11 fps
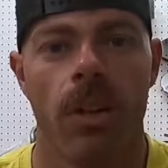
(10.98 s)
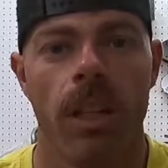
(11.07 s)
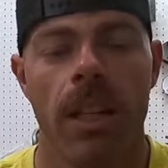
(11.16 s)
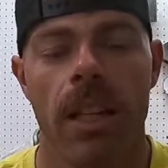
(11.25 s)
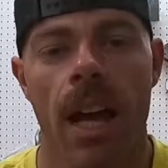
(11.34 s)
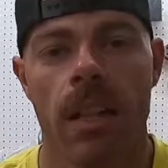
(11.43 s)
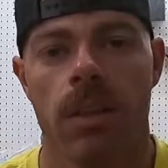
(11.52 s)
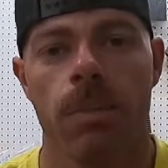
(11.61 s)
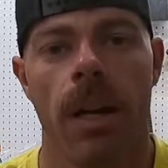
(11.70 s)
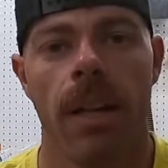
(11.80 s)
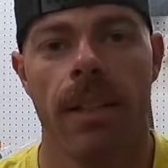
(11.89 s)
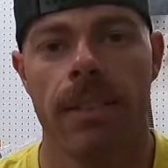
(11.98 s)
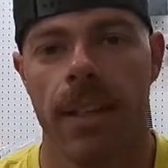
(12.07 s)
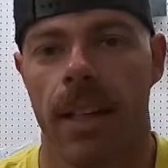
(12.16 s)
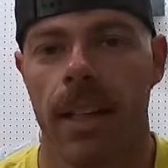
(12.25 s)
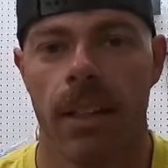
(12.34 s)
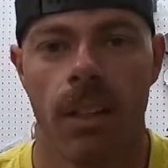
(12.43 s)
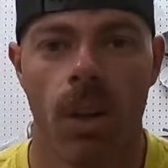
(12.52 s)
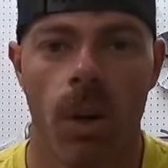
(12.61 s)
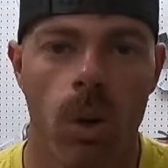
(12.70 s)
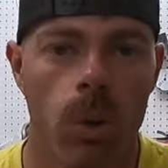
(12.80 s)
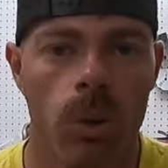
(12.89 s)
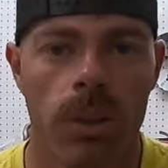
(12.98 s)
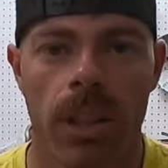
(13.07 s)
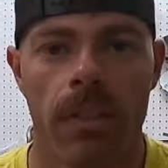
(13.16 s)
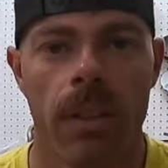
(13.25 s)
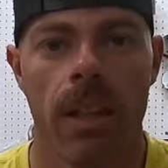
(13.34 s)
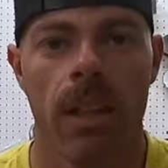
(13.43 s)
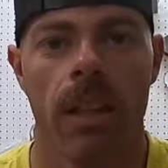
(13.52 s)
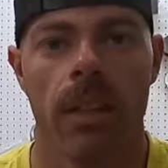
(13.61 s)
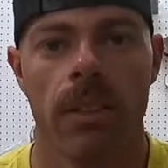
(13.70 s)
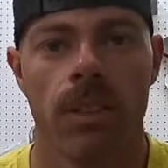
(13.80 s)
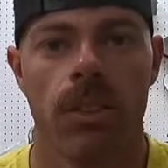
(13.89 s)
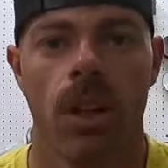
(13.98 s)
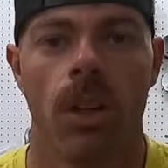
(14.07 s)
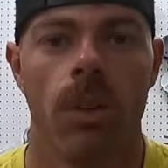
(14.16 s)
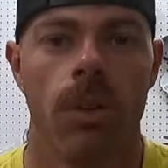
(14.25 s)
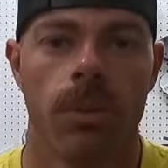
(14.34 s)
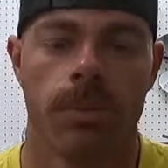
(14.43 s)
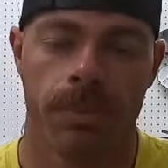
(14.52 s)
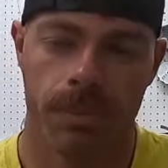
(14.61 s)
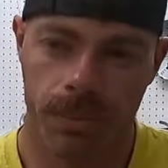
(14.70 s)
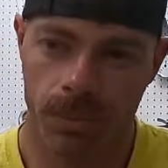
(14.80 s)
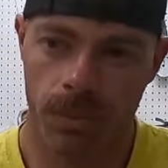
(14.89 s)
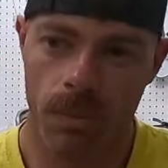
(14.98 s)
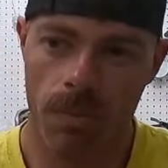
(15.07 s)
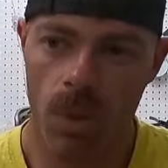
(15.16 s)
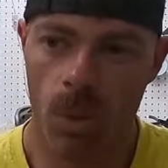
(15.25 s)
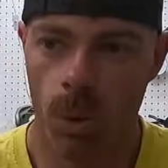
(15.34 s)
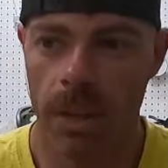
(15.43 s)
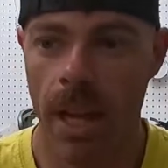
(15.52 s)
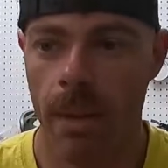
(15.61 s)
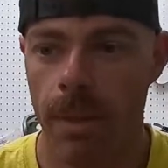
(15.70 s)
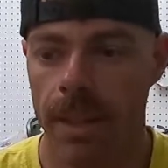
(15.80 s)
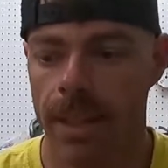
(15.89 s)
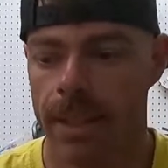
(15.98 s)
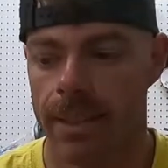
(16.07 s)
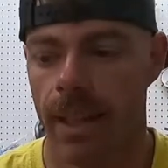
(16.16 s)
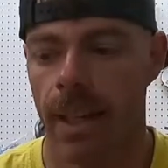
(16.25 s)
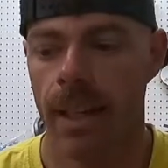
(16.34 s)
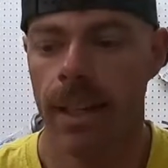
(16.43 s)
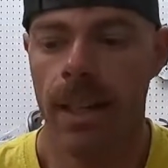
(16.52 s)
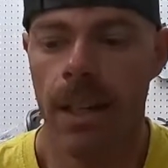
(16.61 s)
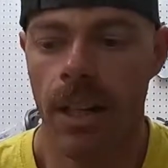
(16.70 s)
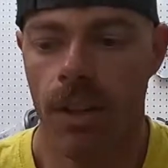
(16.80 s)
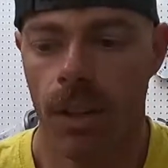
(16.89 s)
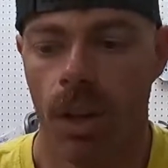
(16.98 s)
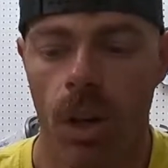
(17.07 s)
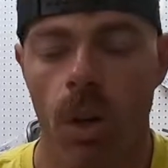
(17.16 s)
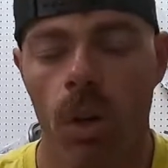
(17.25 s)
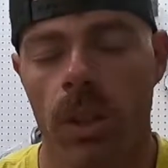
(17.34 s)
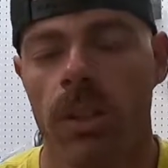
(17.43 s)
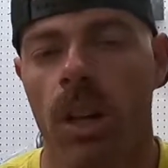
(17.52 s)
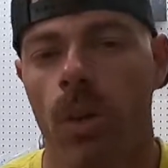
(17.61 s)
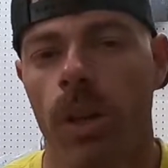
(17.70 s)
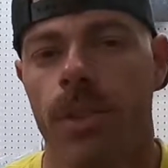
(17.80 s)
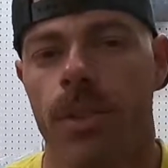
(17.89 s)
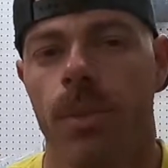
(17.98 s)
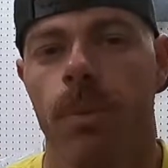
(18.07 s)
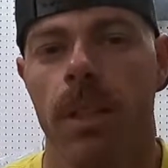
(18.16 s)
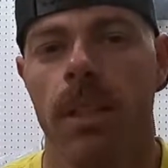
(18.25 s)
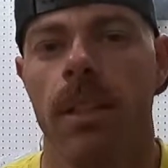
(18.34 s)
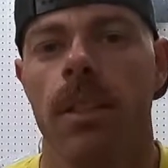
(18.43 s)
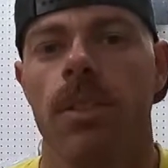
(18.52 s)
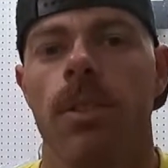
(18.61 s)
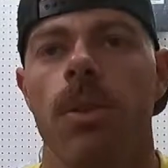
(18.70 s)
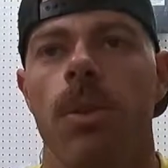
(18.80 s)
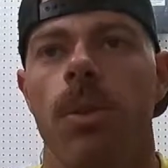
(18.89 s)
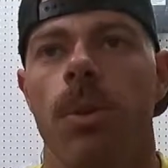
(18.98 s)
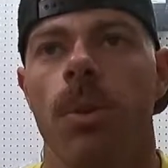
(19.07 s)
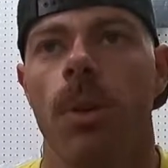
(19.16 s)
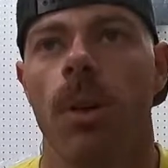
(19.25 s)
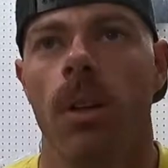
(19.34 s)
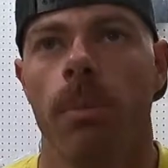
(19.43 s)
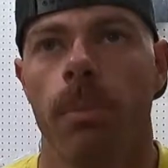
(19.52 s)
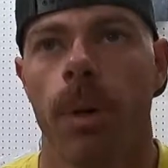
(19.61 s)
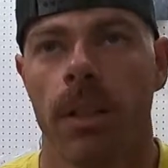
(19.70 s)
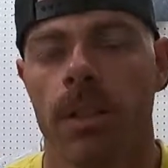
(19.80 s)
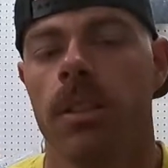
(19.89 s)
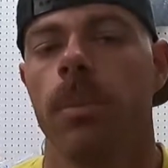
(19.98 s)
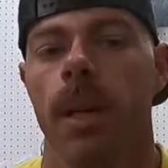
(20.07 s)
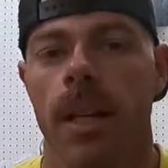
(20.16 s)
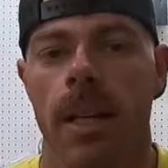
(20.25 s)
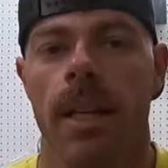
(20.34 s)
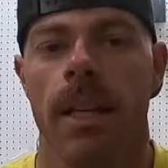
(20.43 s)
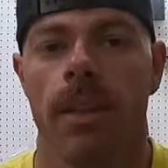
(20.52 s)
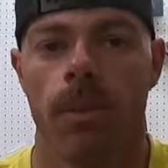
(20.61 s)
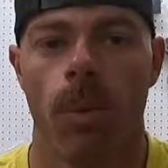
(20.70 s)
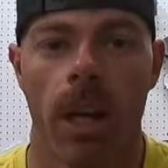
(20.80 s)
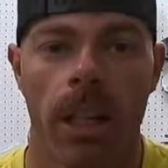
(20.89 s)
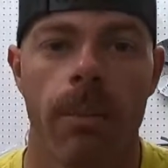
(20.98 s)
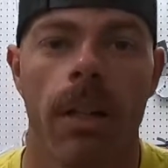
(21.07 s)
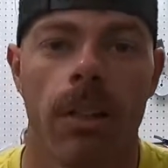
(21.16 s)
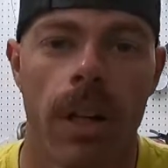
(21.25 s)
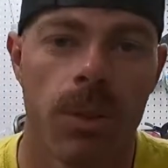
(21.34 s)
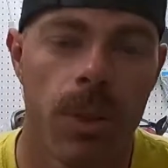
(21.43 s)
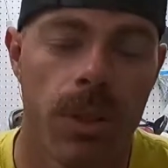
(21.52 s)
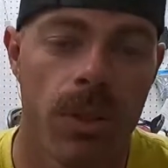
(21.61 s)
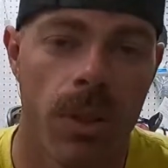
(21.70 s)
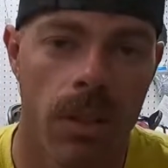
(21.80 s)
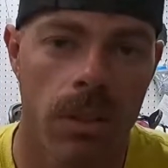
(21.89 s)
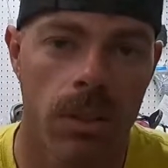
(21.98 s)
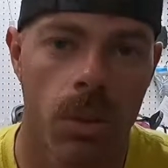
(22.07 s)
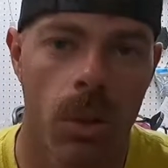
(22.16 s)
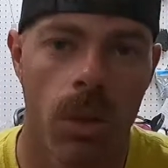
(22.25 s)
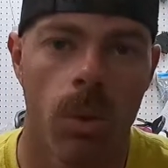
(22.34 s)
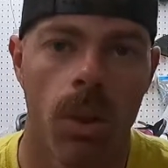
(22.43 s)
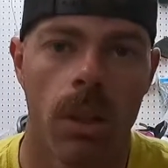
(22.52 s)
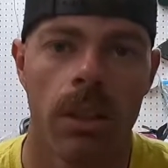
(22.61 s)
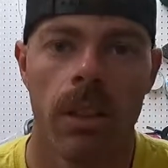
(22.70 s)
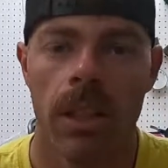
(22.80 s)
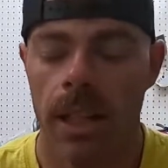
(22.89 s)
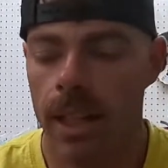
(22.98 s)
key aspects and goals and everything. So, with that being said, the goal is going to be to participate in Rocky Mountain Race Week 2021.